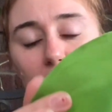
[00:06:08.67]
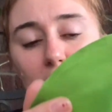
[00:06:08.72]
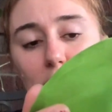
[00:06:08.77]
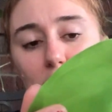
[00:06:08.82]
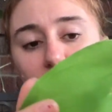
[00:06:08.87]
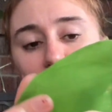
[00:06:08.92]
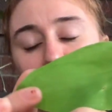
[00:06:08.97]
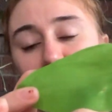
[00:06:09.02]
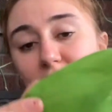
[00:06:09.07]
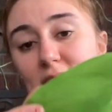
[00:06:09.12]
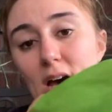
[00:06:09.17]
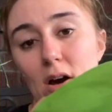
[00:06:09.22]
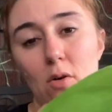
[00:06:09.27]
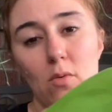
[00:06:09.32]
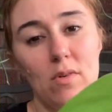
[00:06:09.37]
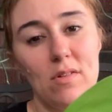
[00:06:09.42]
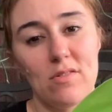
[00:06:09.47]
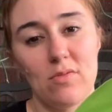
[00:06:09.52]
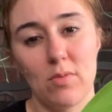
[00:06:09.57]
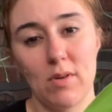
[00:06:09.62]
this is how it
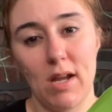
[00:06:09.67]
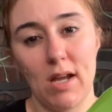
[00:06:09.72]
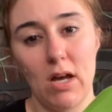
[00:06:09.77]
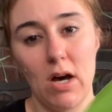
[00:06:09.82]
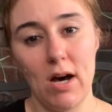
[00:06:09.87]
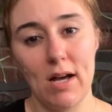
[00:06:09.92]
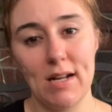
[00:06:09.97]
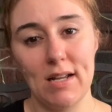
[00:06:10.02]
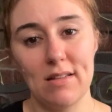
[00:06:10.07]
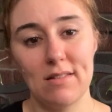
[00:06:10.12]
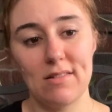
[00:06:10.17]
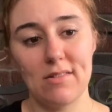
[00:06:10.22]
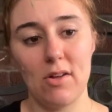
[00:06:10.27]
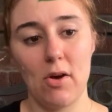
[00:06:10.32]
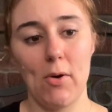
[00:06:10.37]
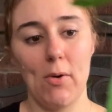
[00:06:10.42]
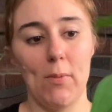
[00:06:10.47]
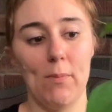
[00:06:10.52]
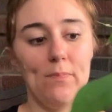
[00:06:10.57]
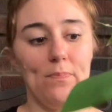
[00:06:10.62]
was when I got it.
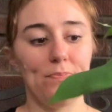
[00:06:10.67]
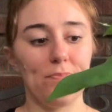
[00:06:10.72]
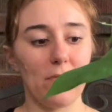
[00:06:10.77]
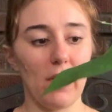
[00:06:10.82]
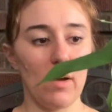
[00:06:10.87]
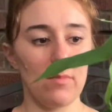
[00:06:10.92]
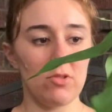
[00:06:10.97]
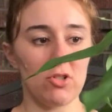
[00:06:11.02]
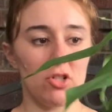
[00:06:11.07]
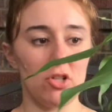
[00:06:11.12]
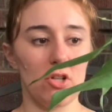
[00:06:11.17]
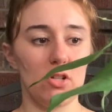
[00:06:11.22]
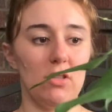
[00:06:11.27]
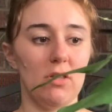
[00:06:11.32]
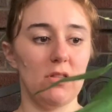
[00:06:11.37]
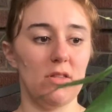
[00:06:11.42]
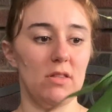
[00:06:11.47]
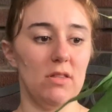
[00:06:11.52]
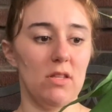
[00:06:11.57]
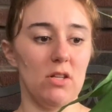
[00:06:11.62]
So I'm sure
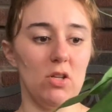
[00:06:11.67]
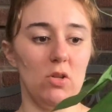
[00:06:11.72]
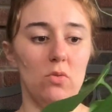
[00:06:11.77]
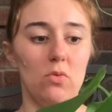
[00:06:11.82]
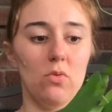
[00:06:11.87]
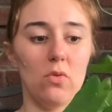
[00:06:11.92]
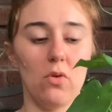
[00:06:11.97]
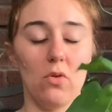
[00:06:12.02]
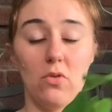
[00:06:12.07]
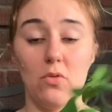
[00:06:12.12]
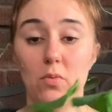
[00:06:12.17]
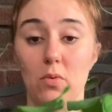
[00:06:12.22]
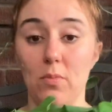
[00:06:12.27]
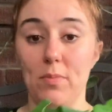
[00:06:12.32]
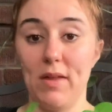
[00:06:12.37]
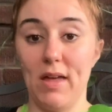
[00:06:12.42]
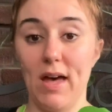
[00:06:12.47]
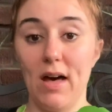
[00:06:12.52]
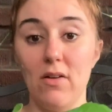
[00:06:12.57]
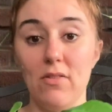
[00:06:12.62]
the new growth will
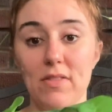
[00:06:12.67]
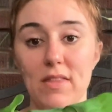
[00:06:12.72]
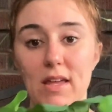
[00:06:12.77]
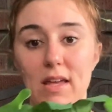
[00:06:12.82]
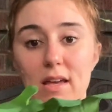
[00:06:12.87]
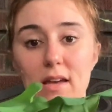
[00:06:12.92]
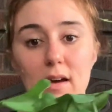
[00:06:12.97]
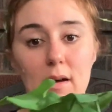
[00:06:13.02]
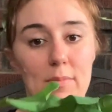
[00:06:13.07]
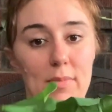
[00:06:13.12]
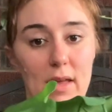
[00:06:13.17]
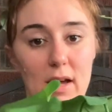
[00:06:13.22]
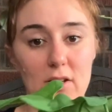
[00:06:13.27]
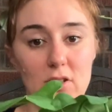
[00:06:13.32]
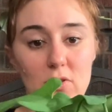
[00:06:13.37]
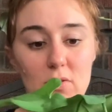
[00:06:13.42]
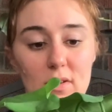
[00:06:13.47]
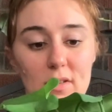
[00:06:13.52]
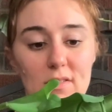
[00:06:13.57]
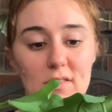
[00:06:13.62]
be healthy. I'm not
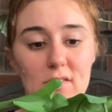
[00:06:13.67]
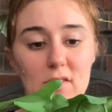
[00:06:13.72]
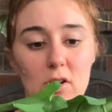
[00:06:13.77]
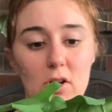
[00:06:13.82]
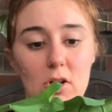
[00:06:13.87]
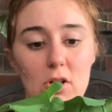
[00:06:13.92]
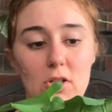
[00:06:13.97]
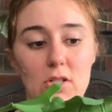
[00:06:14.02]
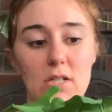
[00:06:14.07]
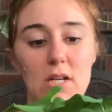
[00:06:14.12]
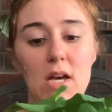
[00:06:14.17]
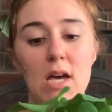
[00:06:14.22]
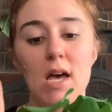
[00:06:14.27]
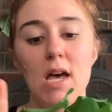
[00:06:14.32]
too concerned.